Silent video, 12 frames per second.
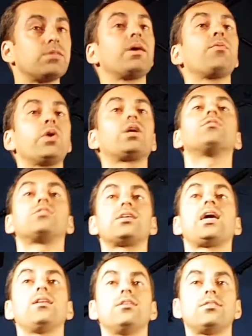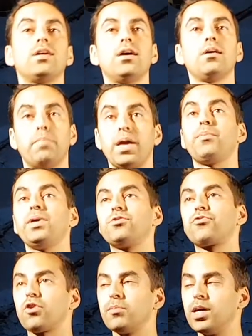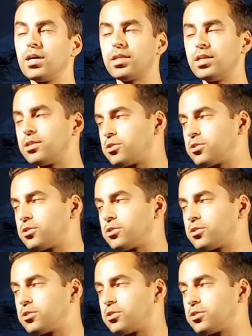maybe we could send babies from Earth into